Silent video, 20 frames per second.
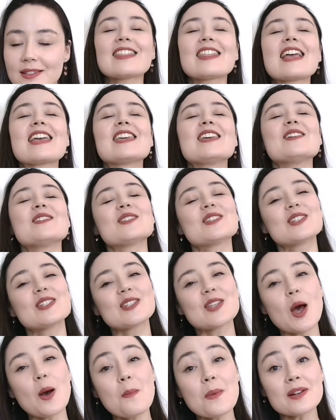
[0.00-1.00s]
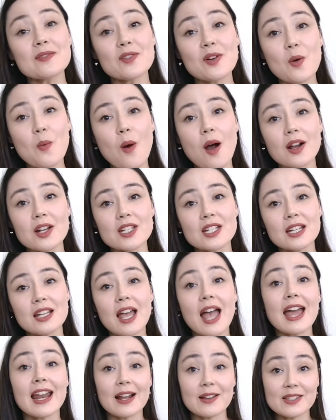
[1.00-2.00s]
Thank you so much for watching
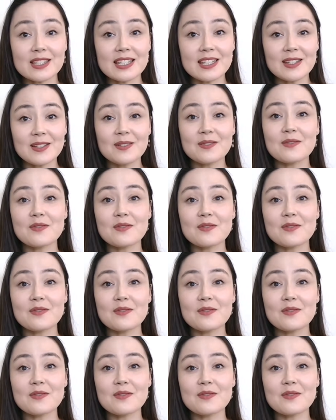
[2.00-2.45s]
and I'll see you